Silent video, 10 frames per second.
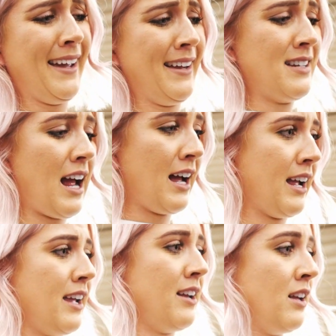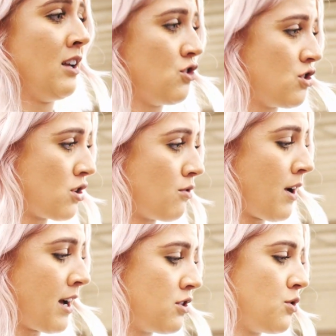and I just don't
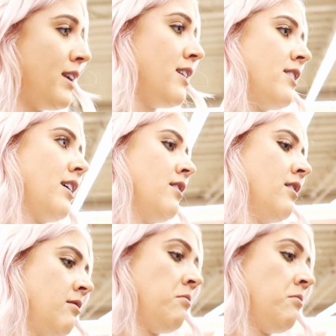know how to do anything.